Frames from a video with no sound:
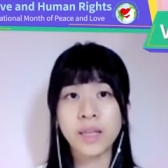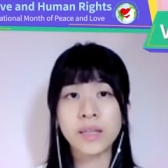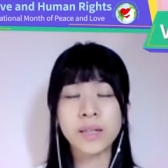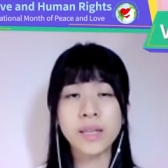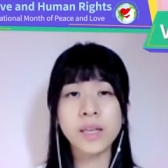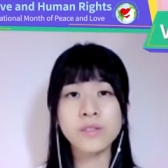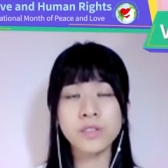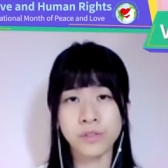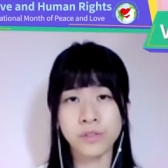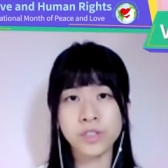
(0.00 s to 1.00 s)
illegal
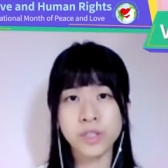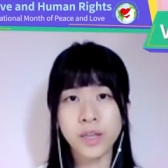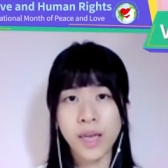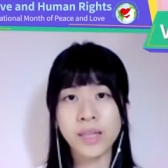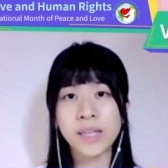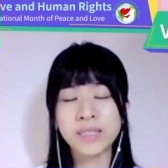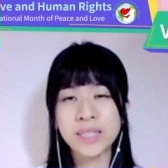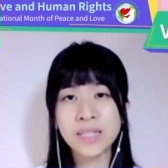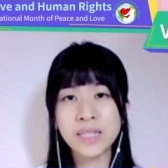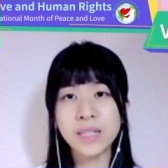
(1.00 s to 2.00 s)
search, and
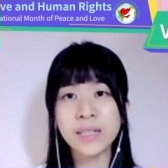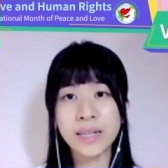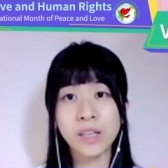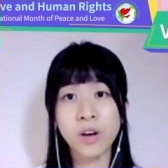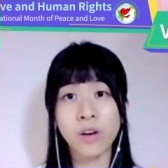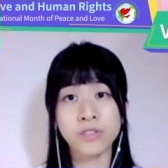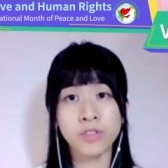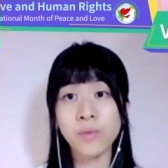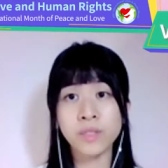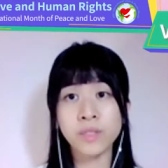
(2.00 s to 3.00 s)
exceeding legal
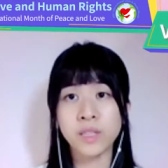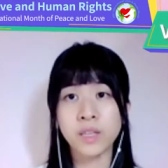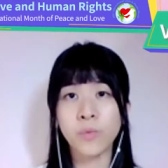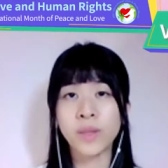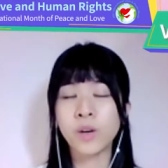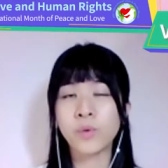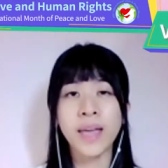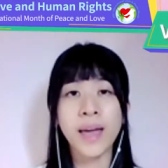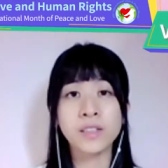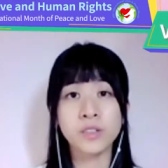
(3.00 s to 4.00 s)
authority when he was
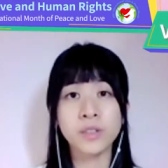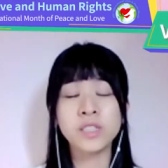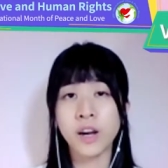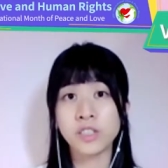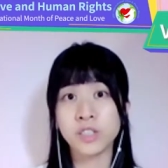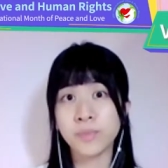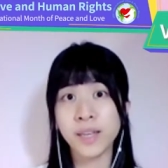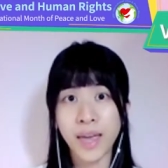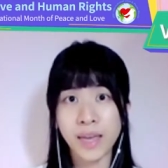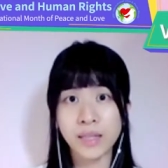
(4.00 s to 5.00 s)
handling Tai Ji Men
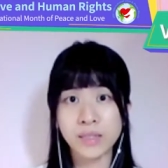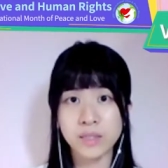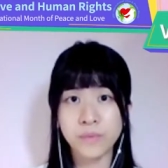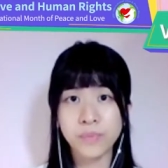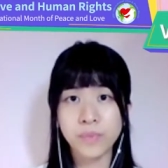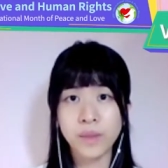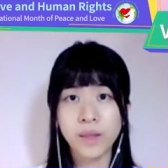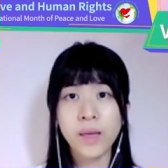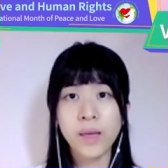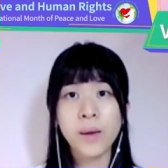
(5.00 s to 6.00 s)
case.
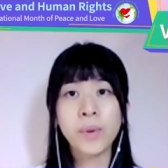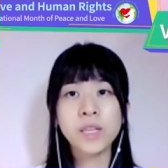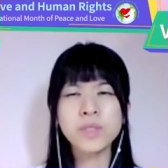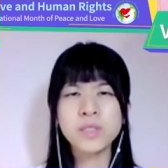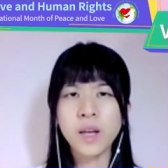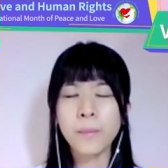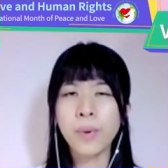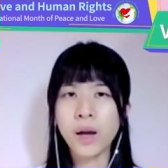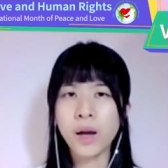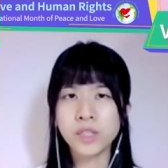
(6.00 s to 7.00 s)
But he was not
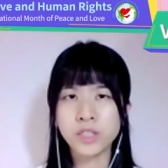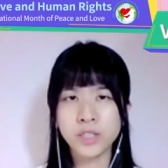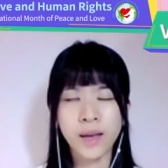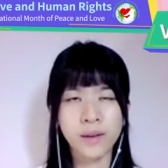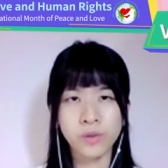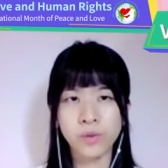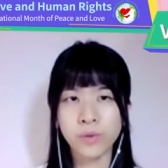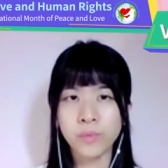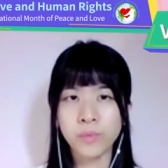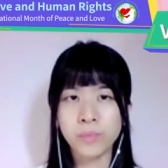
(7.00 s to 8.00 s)
punished at
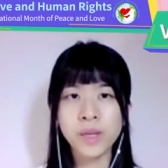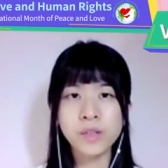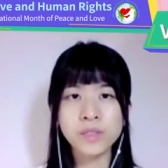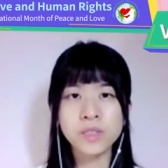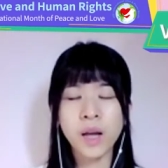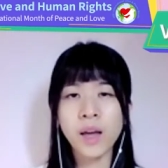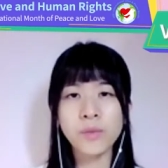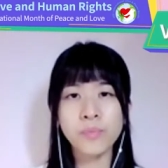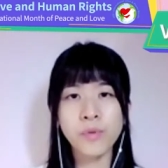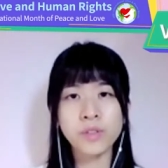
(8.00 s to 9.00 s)
all, because the High
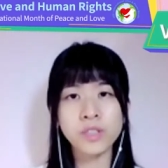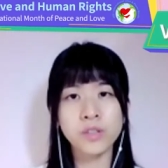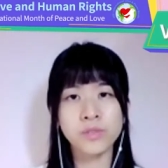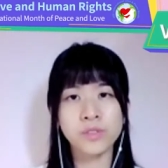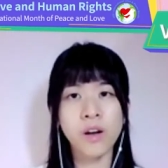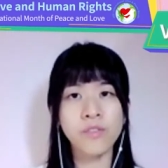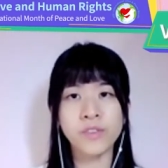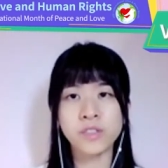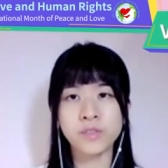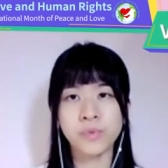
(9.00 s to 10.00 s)
Prosecutor
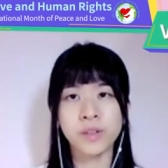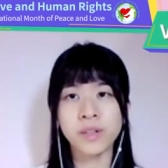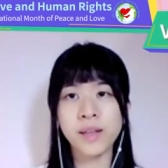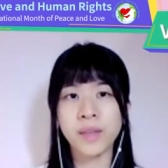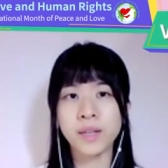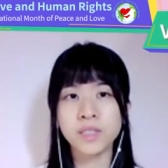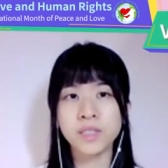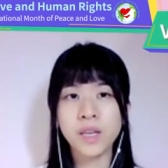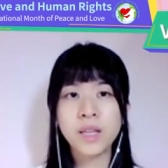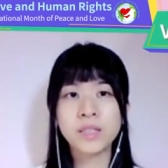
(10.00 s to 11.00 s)
Office proclaimed that
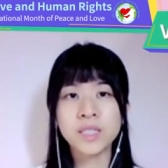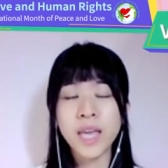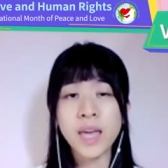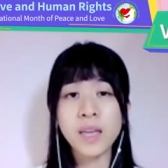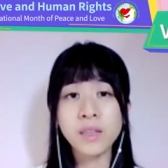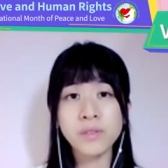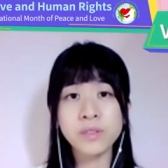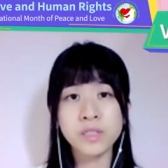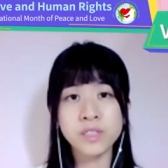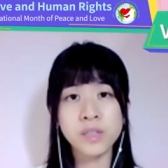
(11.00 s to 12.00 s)
the 10-year
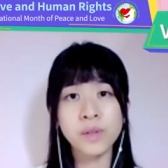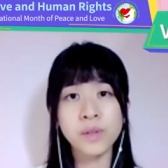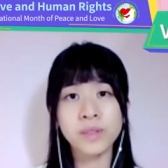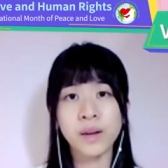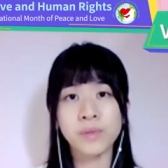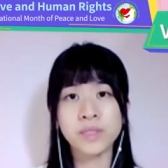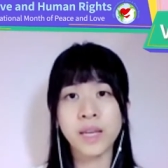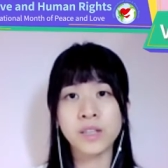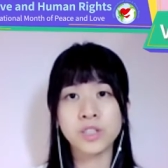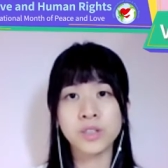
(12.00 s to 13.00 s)
disciplinary
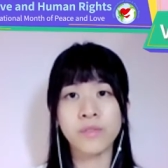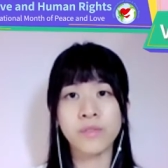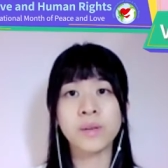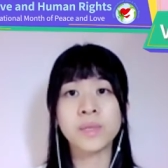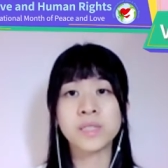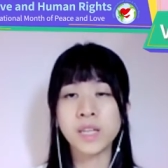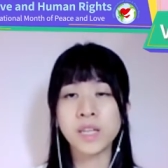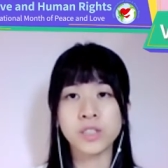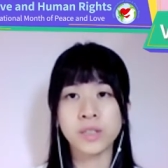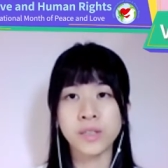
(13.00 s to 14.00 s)
statute of
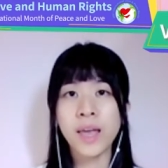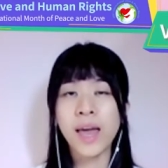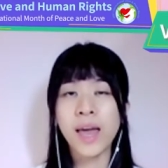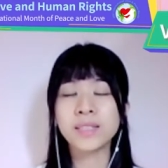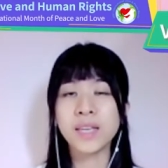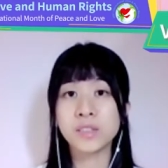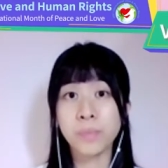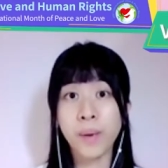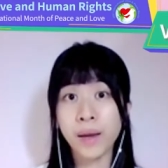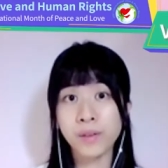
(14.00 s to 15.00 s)
limitation has
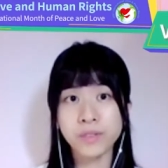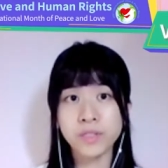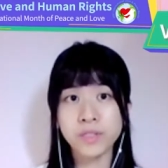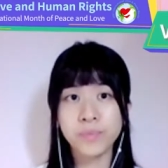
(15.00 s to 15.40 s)
expired.